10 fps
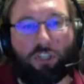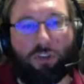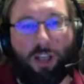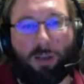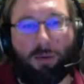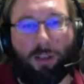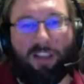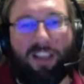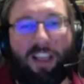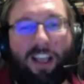
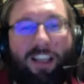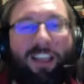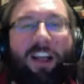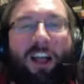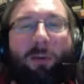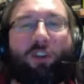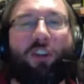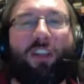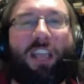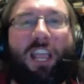I'm not sure
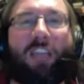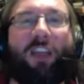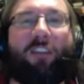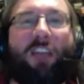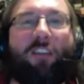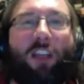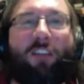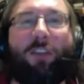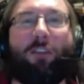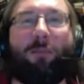
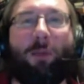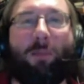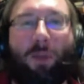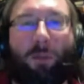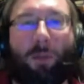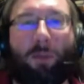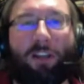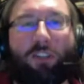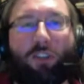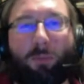if my
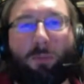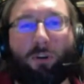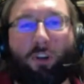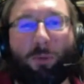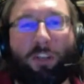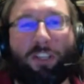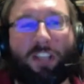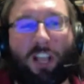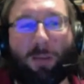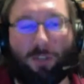players sought murder hoboness,
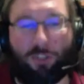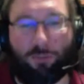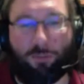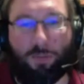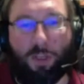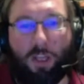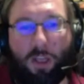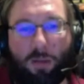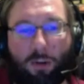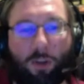I would
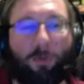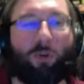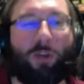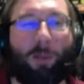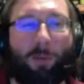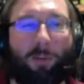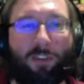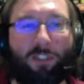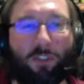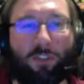gumshoe would not be my
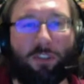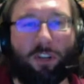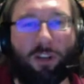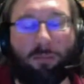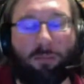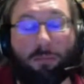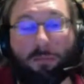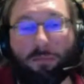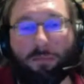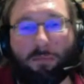first thought, certainly.
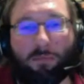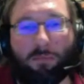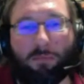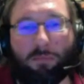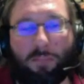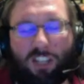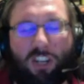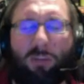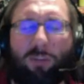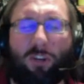Actually,
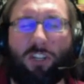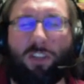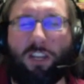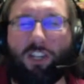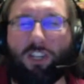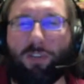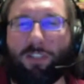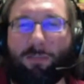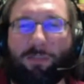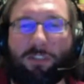now the 13th Age, given its
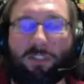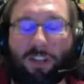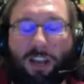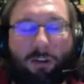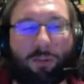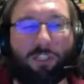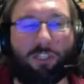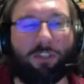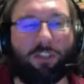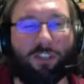emphasis on heroism
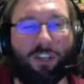and